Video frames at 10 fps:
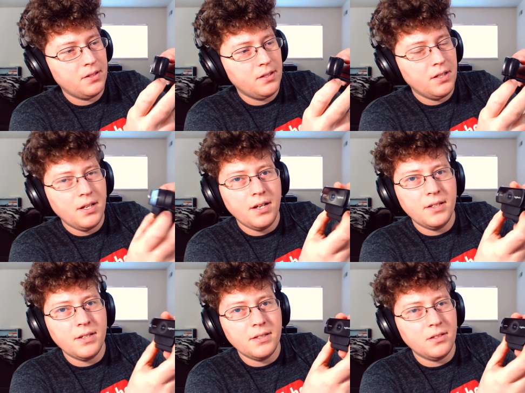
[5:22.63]
And
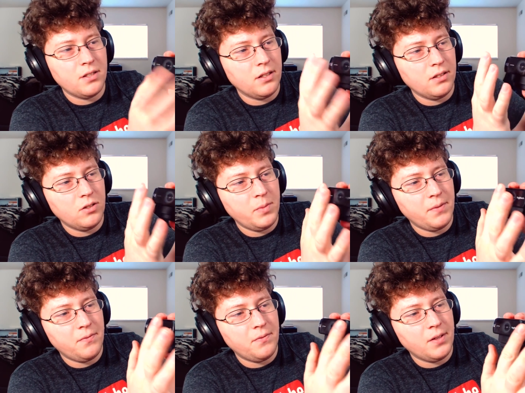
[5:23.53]
it does look a little
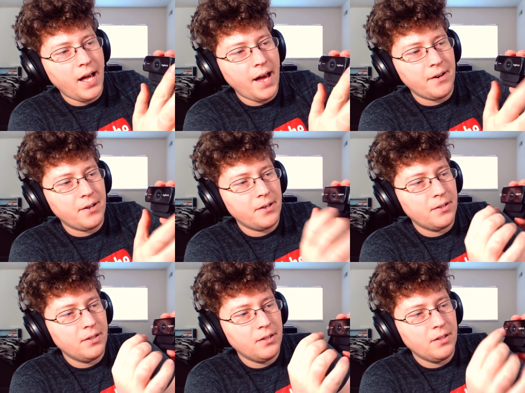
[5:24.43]
bit
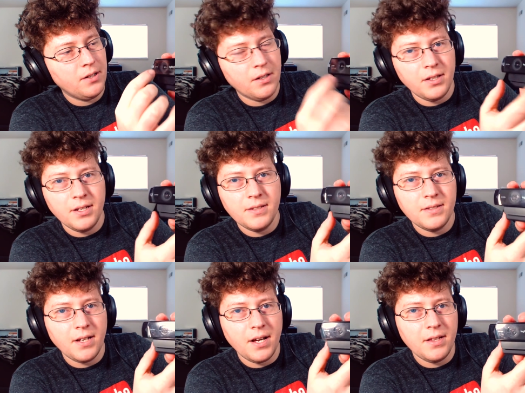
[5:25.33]
flatter on the
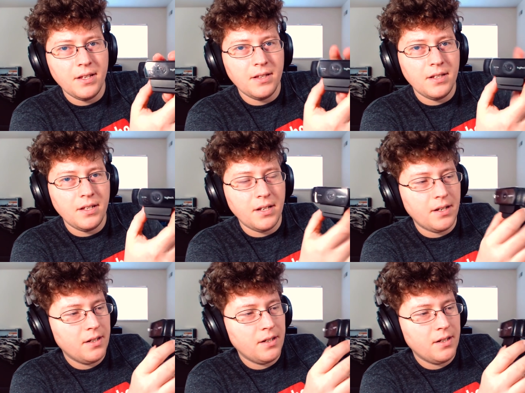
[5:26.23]
inside than the